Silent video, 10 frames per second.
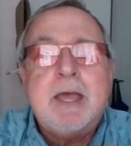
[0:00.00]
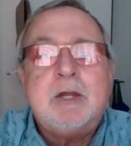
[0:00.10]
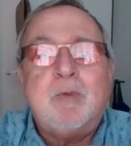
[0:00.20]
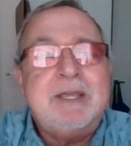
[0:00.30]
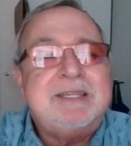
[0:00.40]

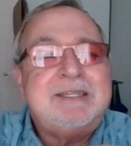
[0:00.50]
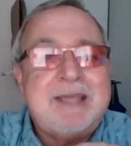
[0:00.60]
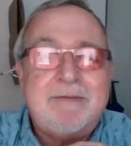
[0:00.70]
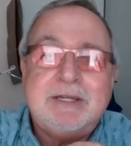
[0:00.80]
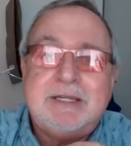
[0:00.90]

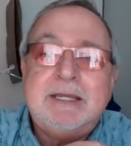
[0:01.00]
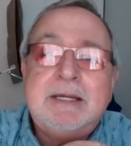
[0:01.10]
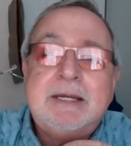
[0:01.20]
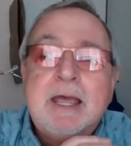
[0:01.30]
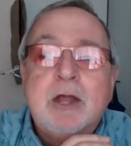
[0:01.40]

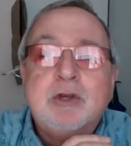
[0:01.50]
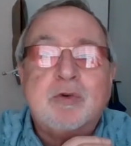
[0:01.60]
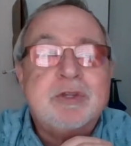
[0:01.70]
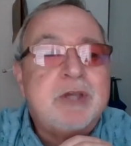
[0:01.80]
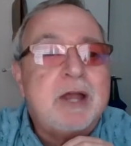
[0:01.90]
2017,
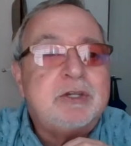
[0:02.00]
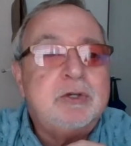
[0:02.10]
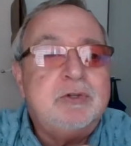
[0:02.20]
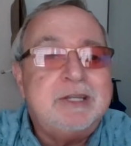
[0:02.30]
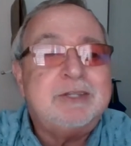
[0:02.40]
Jordan sought
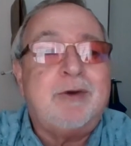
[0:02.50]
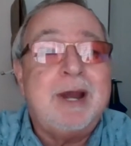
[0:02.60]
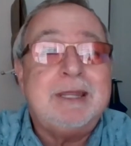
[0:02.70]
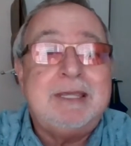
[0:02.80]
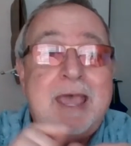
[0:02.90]
to
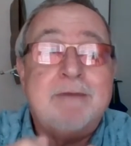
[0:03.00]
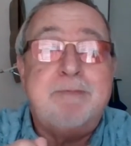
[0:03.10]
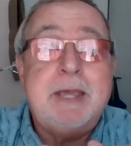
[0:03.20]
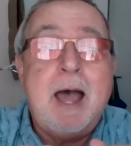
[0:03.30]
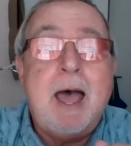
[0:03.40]
discredit the
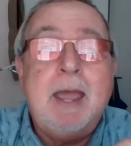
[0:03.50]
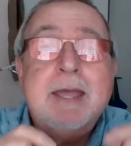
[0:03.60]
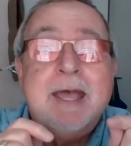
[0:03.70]
FBI